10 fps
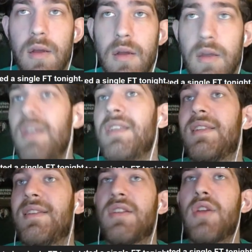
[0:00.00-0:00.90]
He's
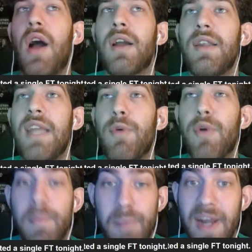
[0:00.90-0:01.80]
talking to
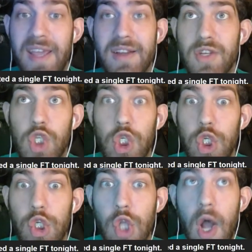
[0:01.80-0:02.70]
Damian Buddy,
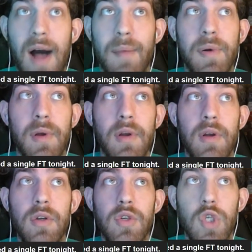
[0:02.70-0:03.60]
stop.
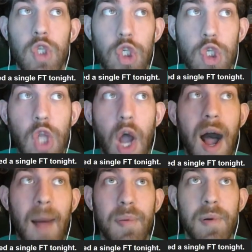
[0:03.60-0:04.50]

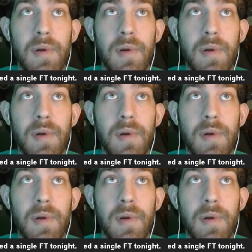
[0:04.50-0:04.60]
Stop.